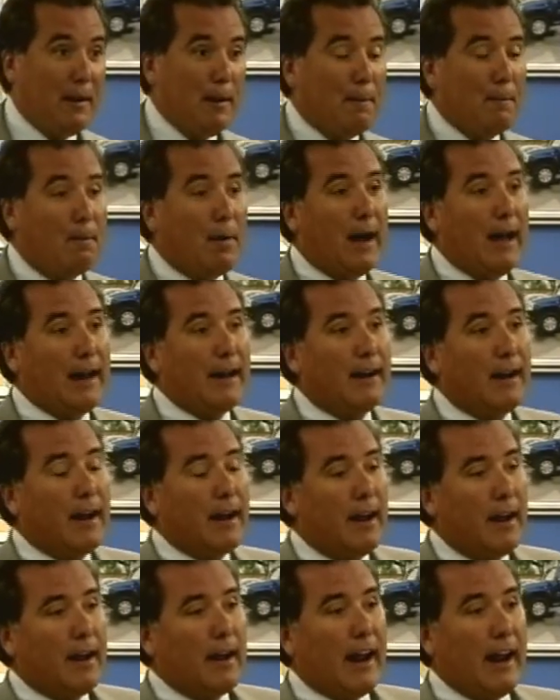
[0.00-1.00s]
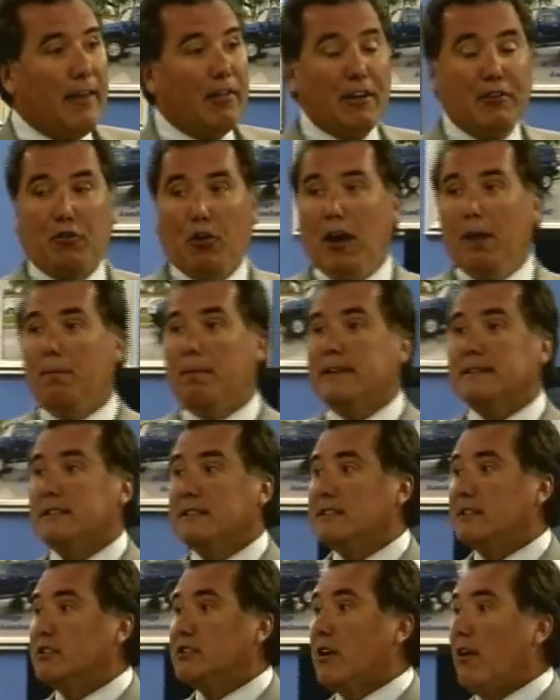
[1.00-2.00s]
But in the drug business,
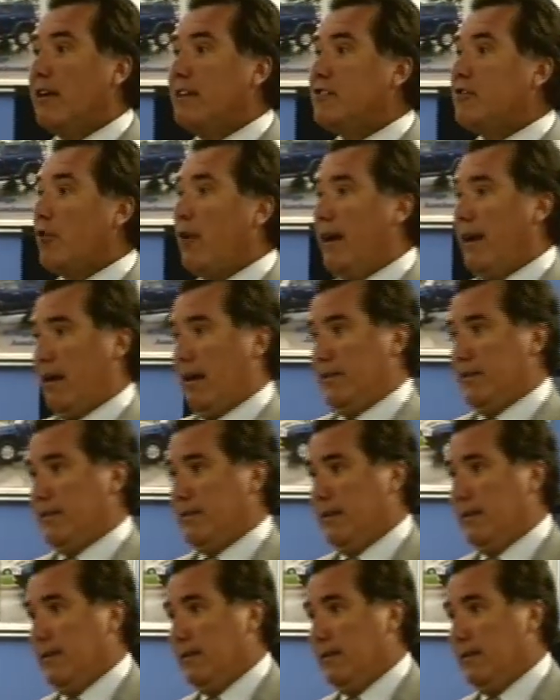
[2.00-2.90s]
there's always trade-offs.